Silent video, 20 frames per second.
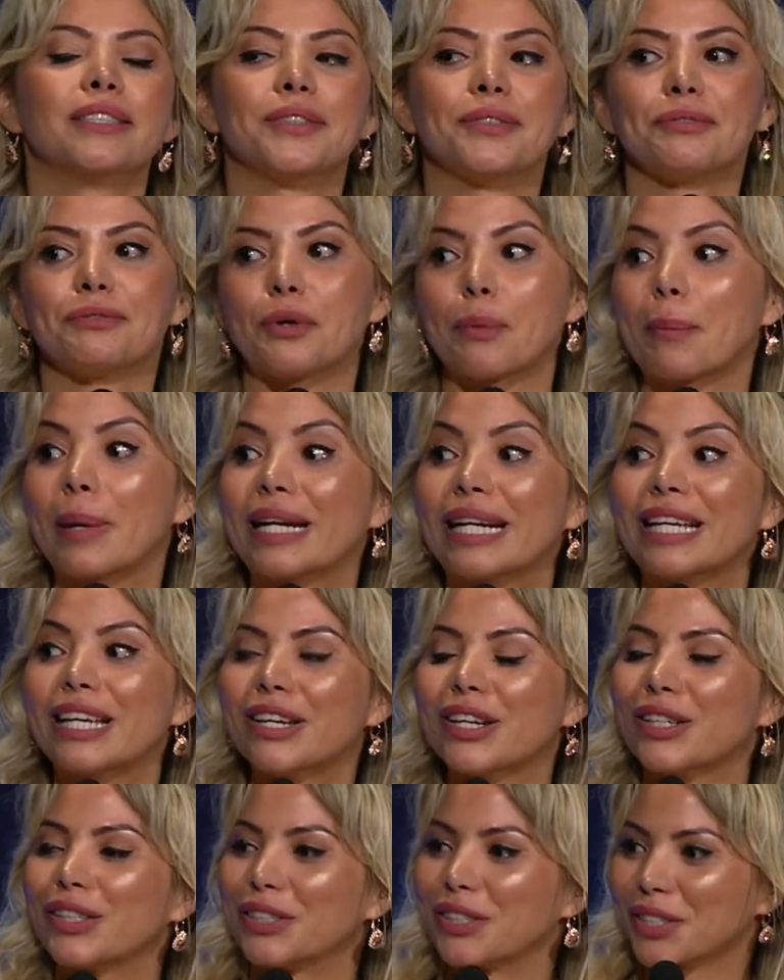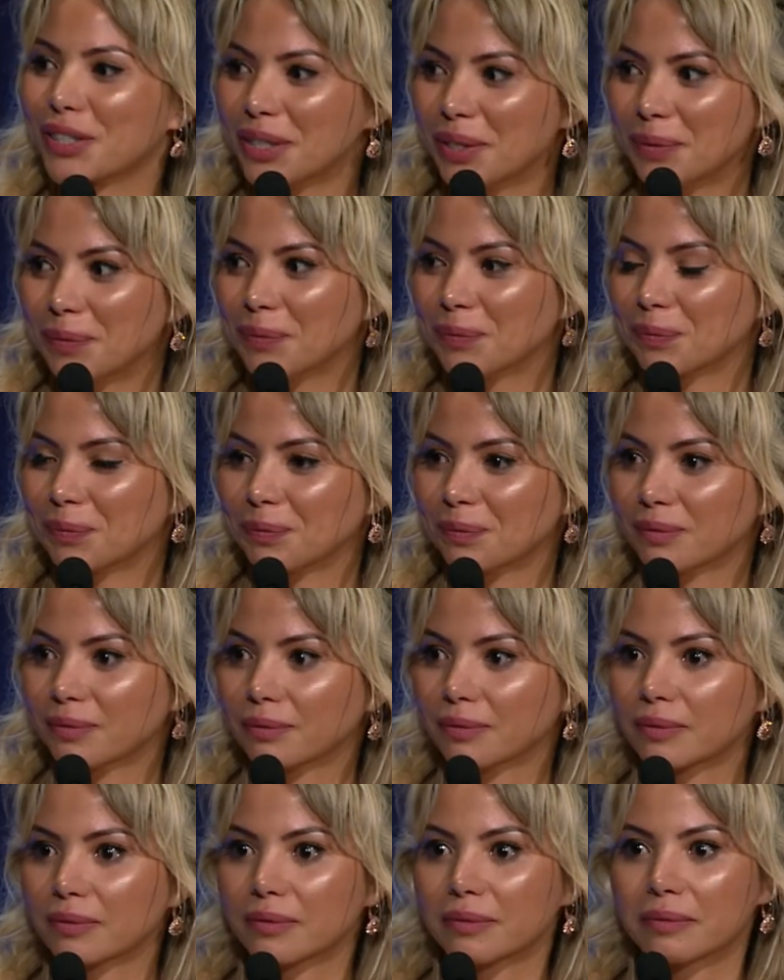For many years,
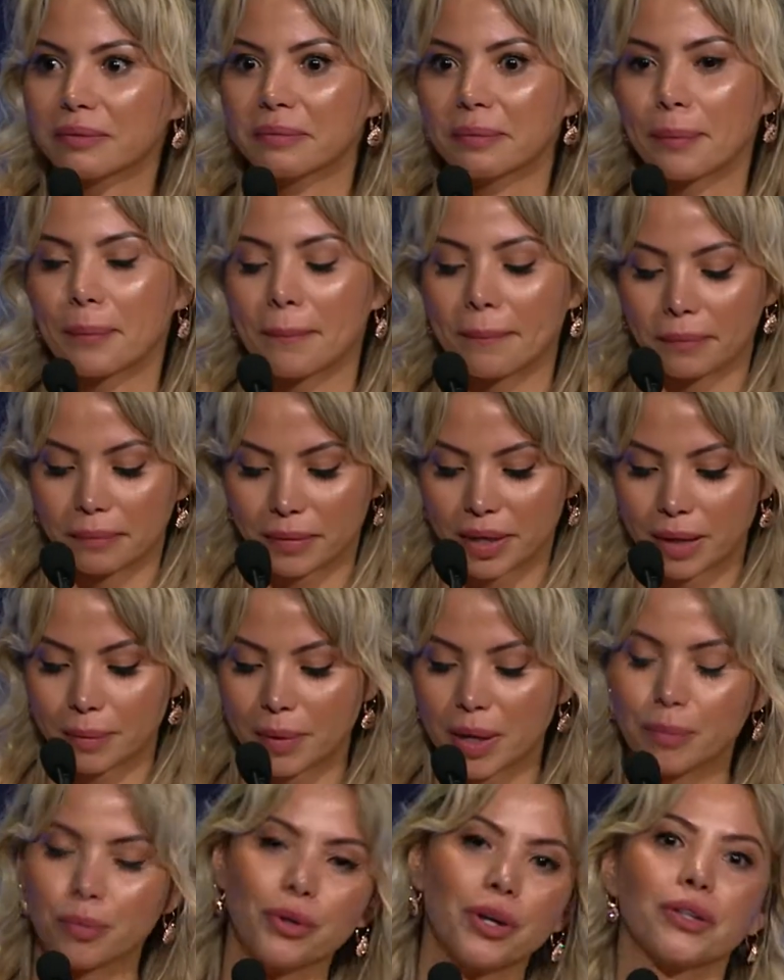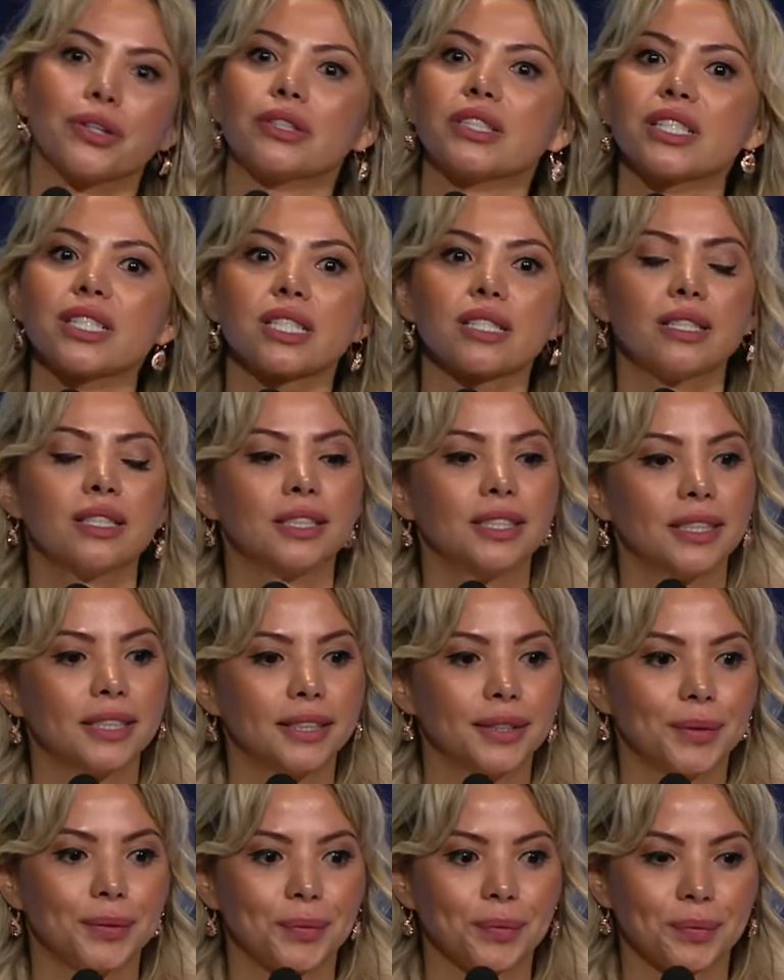me and my brothers
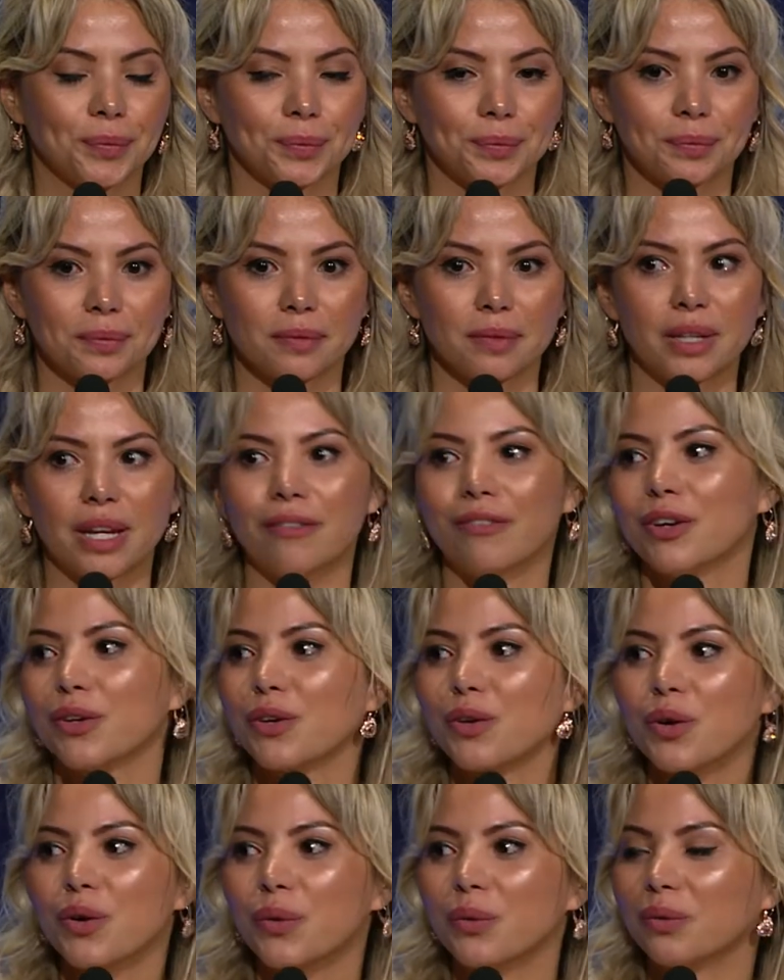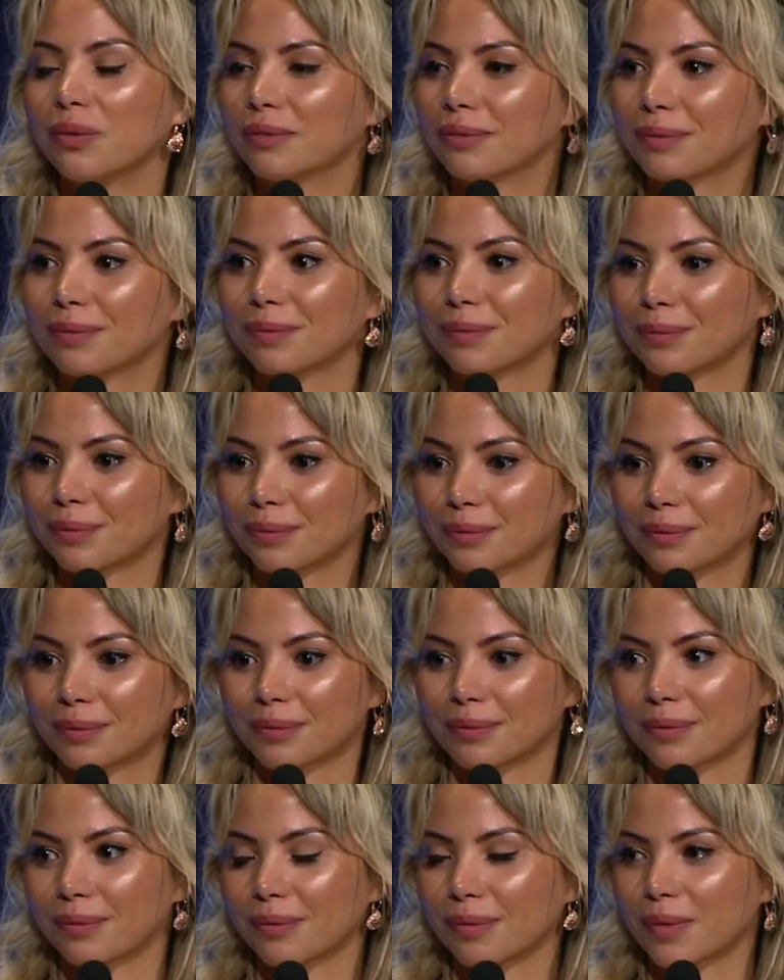never knew
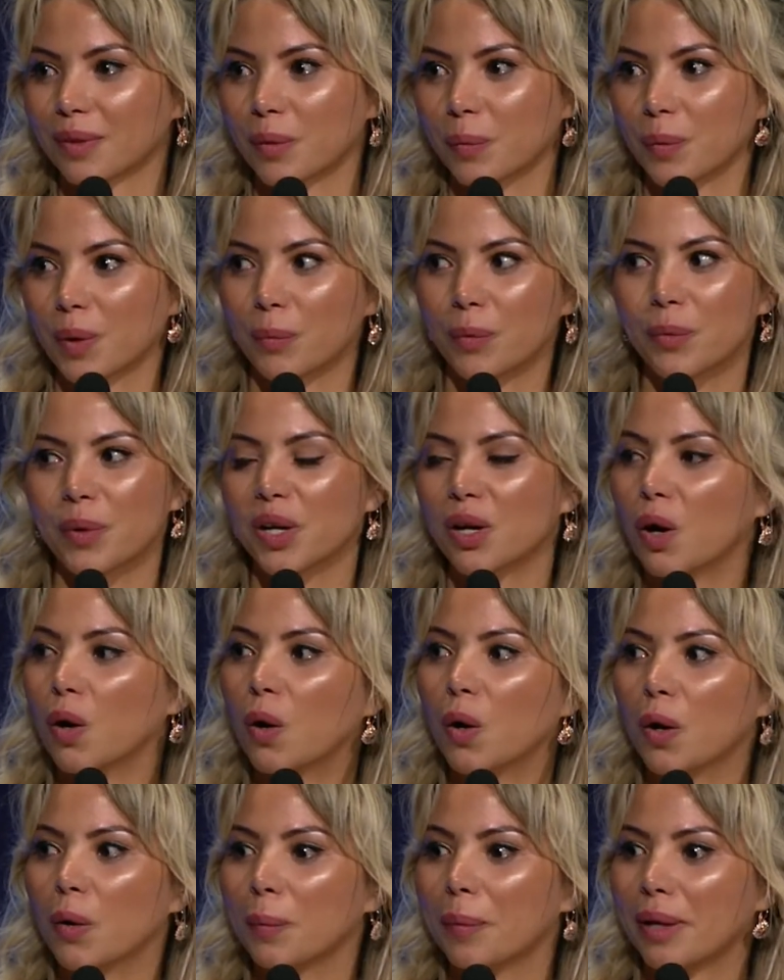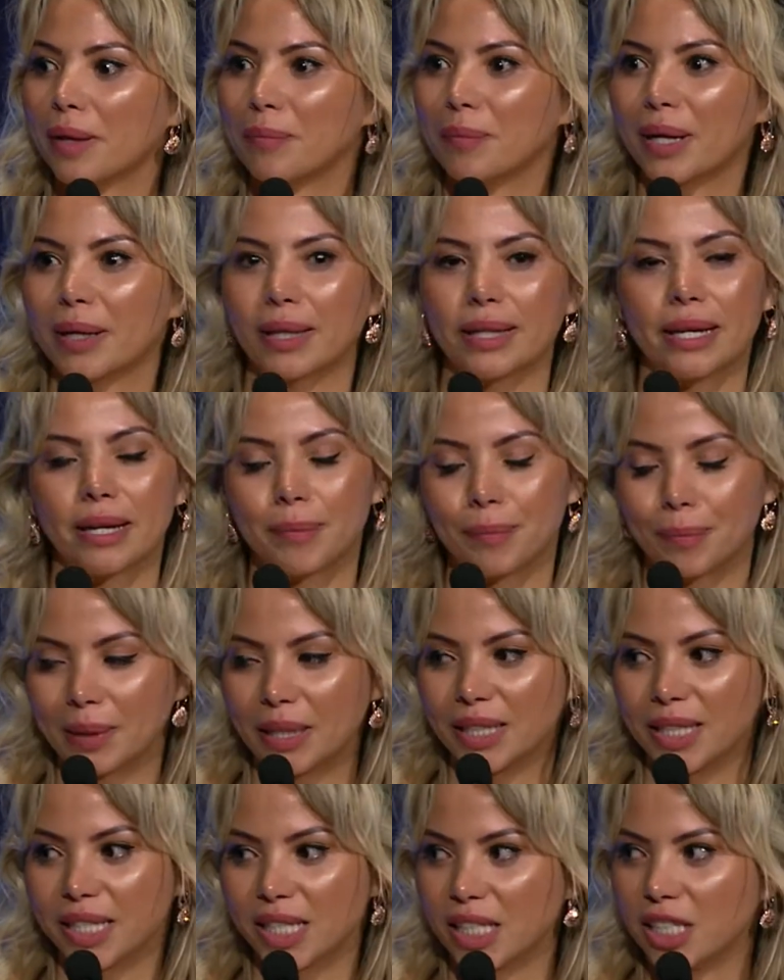when we would go home and get
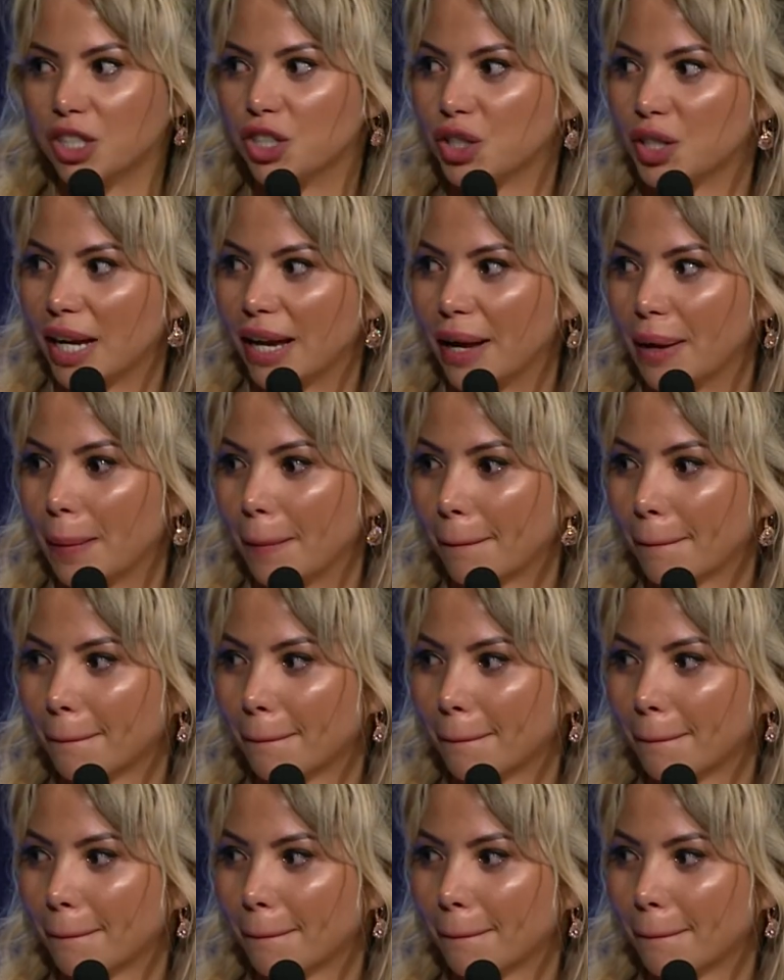beats each day.